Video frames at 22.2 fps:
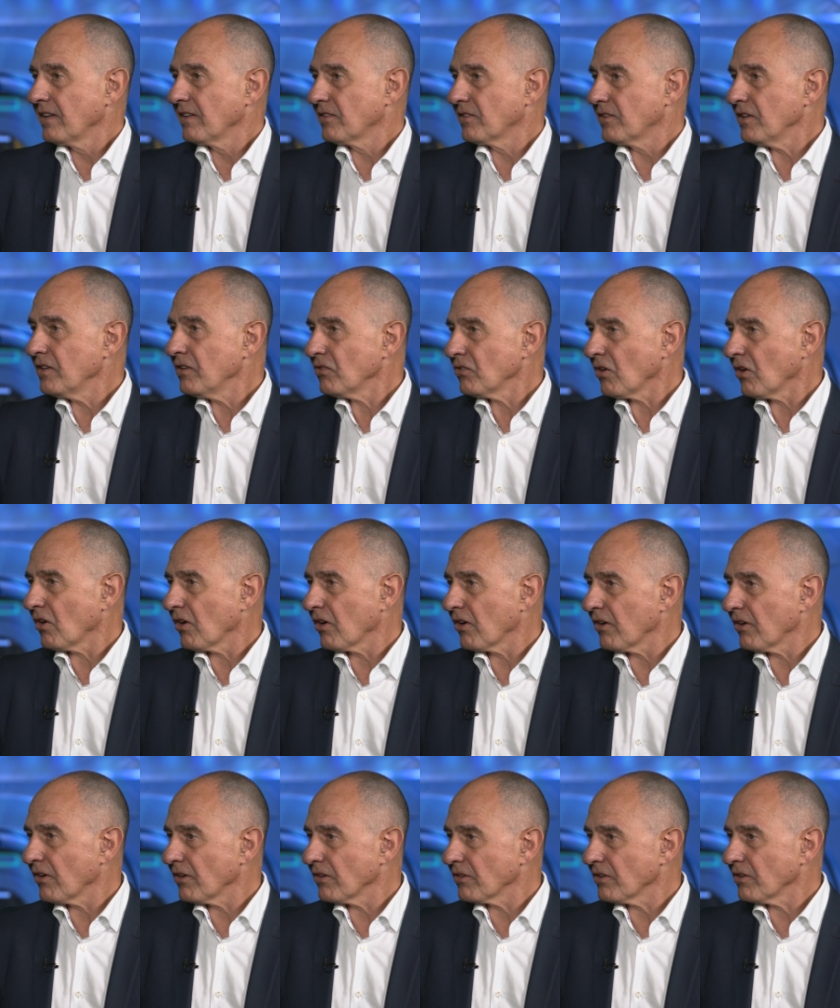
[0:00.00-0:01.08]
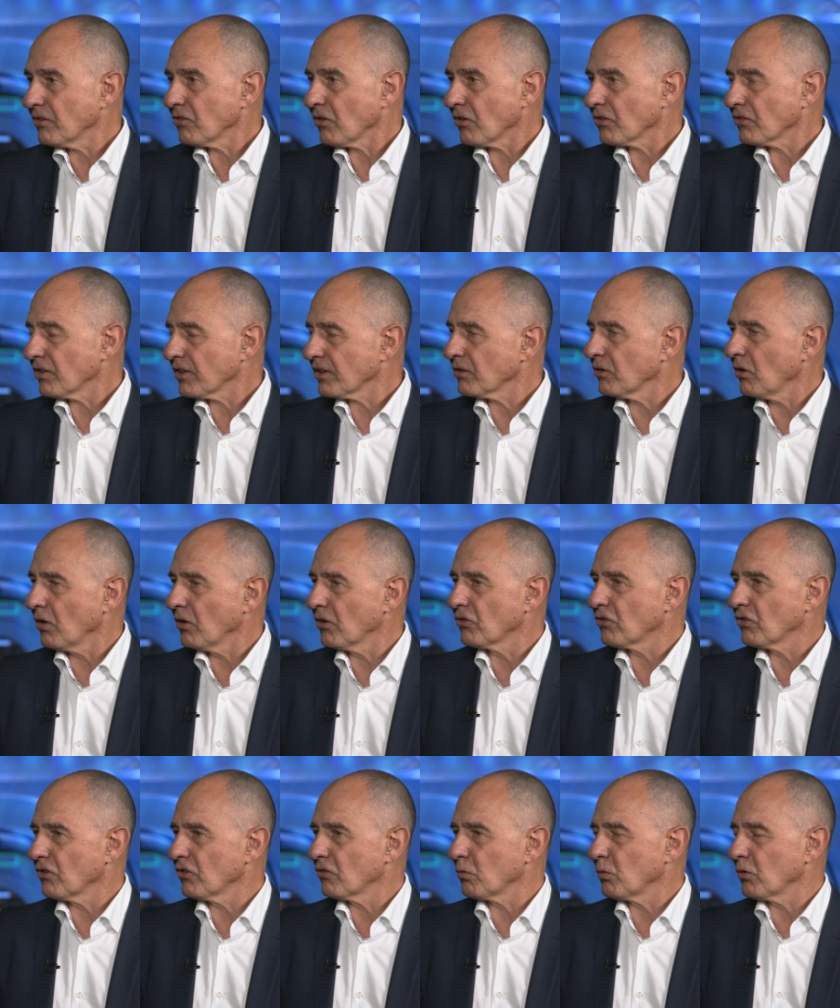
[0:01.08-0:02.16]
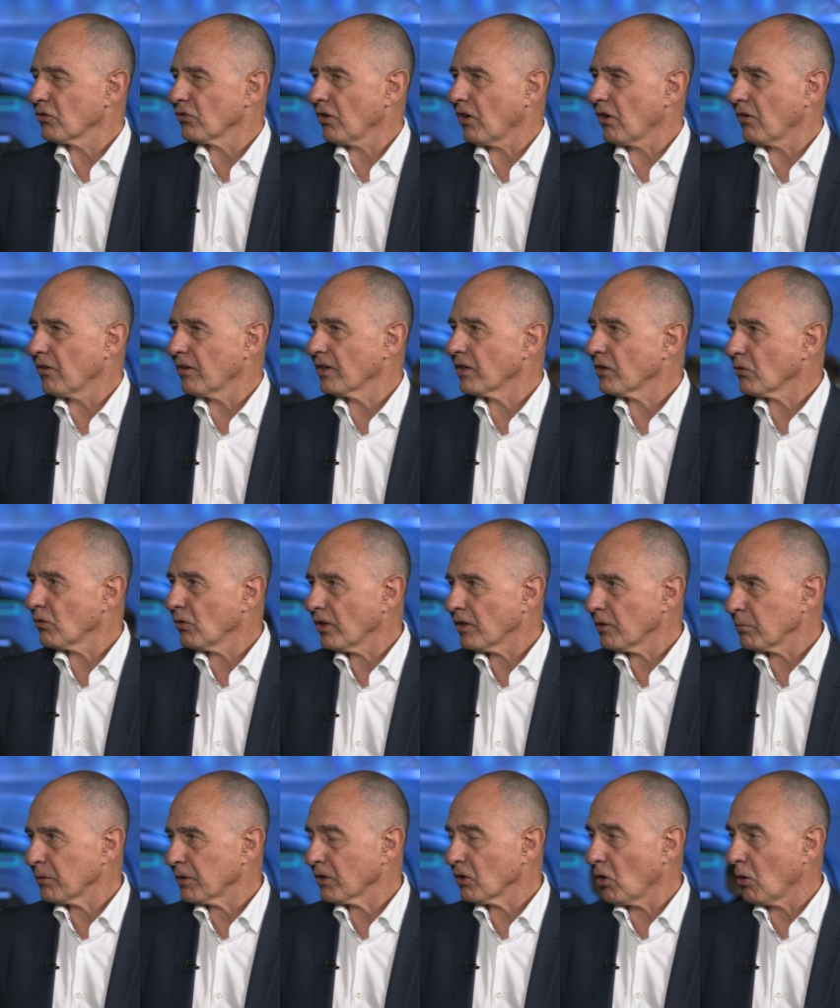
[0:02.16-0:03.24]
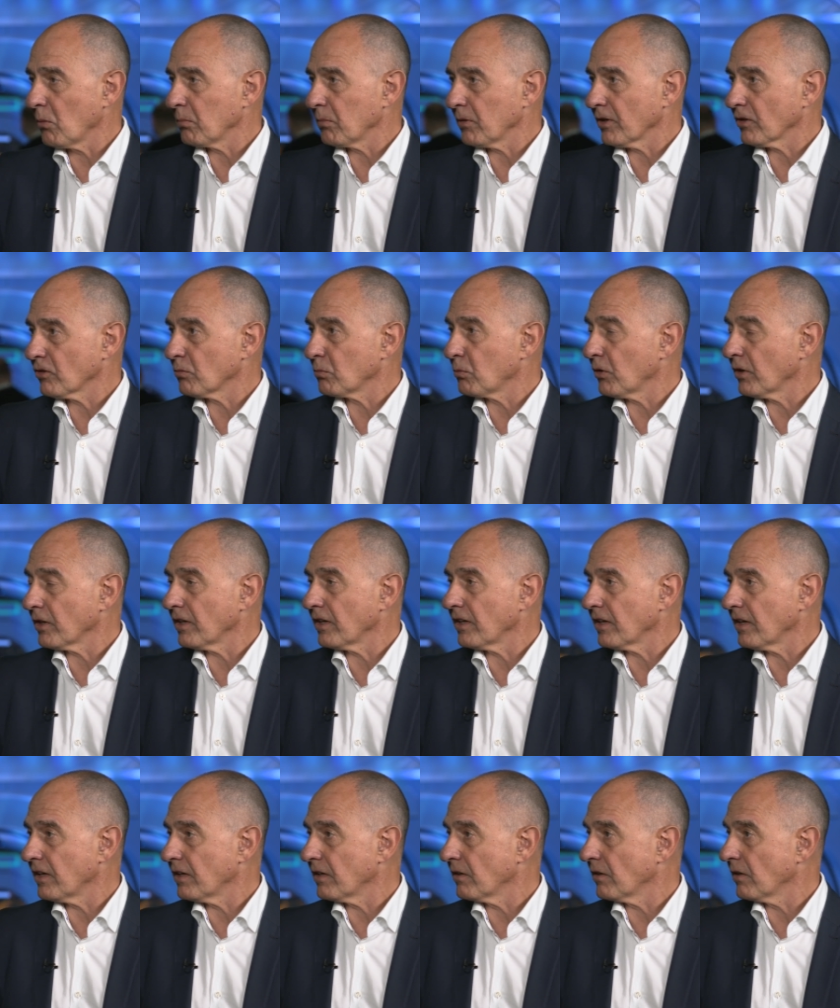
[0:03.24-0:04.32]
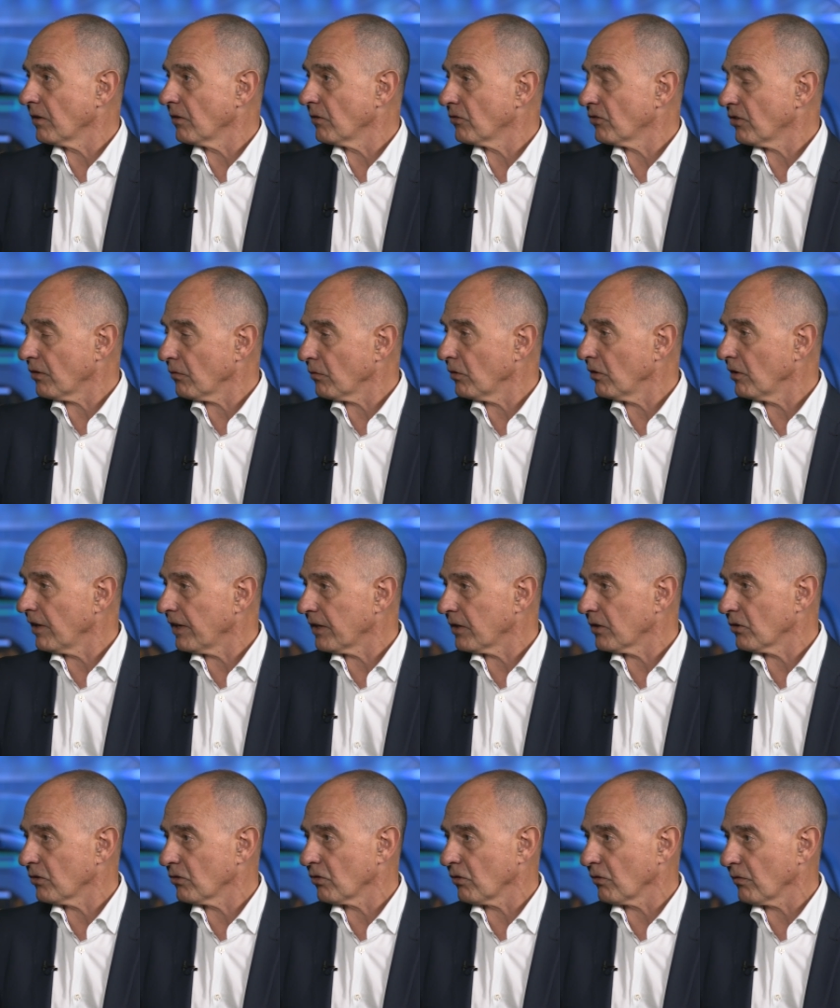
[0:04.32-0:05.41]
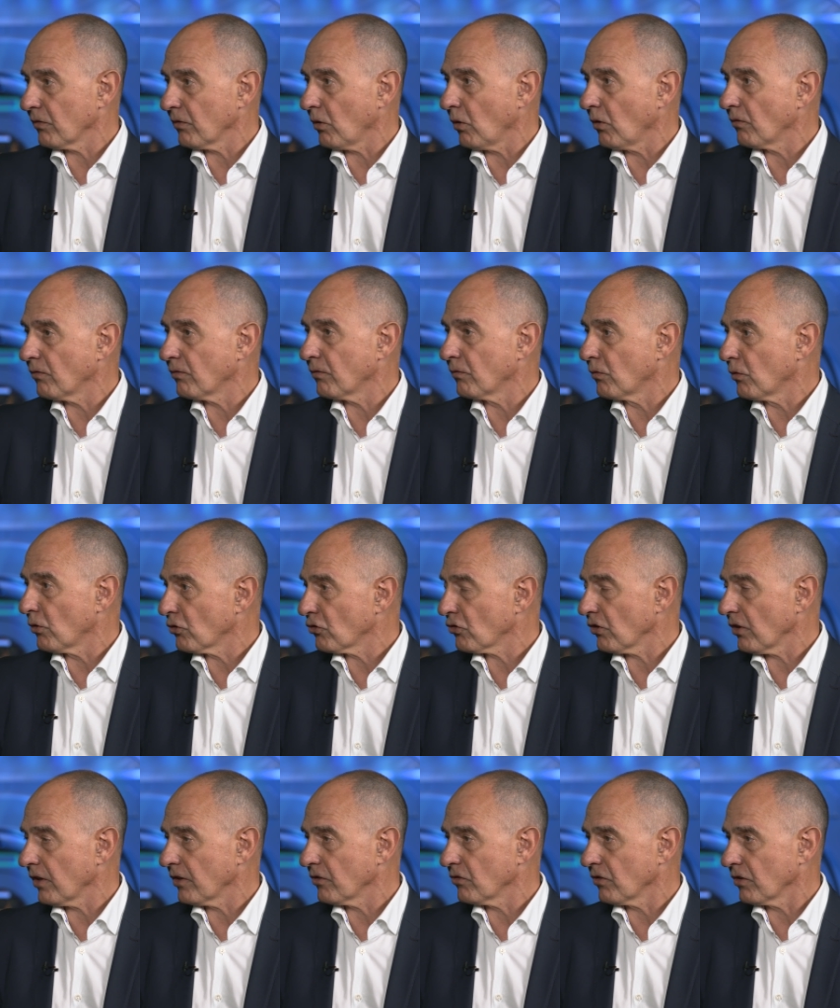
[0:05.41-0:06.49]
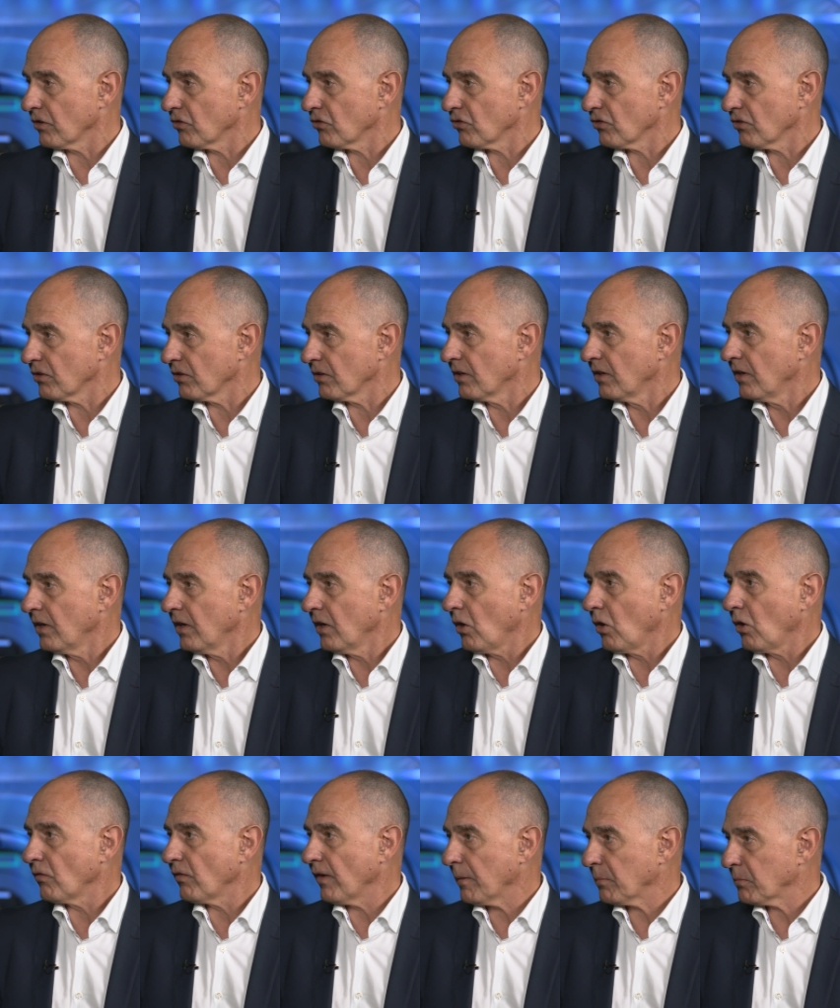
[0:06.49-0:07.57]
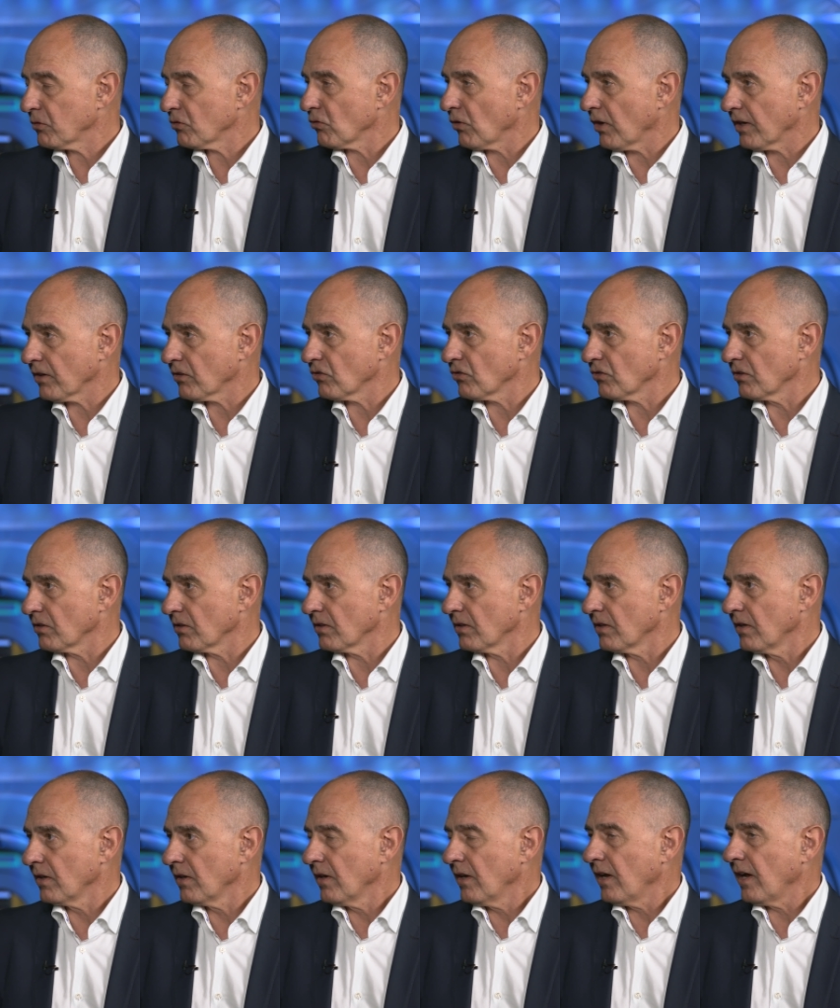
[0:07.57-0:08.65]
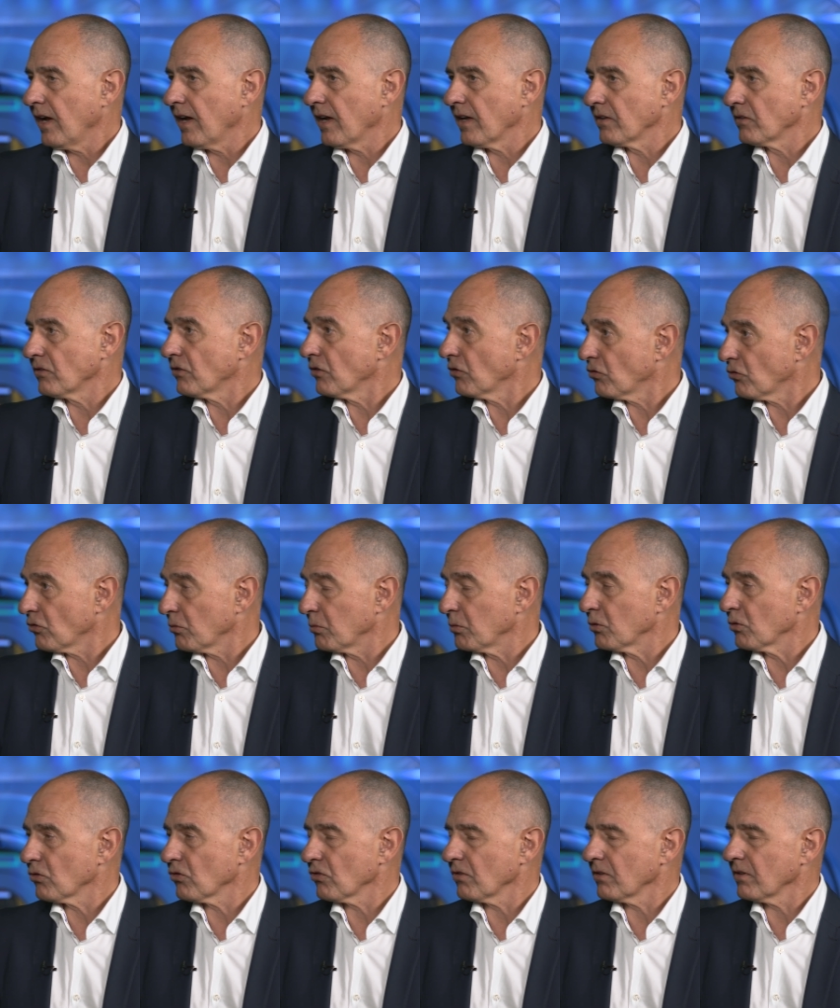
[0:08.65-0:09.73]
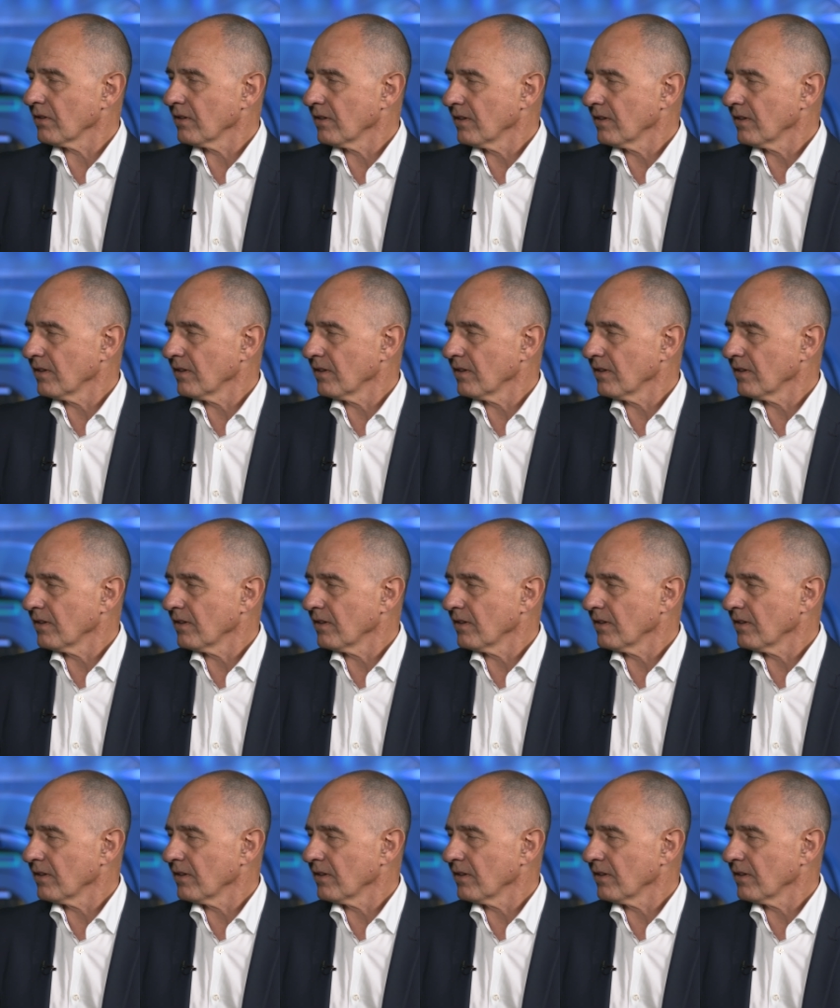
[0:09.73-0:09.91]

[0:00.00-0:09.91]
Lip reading: these are technologies which are incredibly complex, bringing in several layers of virtualization, of abstraction, and distribution.